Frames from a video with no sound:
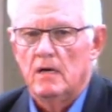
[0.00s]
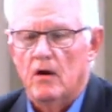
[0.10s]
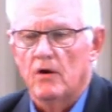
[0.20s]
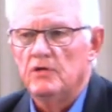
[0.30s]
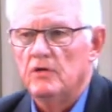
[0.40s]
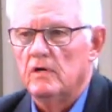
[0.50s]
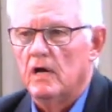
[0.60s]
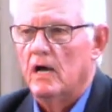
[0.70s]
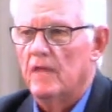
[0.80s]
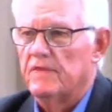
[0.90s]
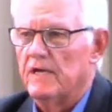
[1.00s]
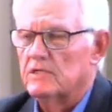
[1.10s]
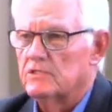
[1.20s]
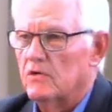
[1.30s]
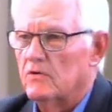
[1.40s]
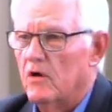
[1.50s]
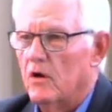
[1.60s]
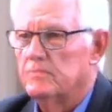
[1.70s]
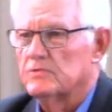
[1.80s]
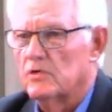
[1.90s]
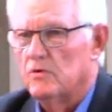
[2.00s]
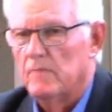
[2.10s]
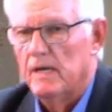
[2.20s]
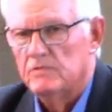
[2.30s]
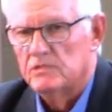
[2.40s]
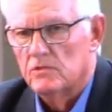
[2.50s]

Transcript: Are you a think so, hope so, maybe so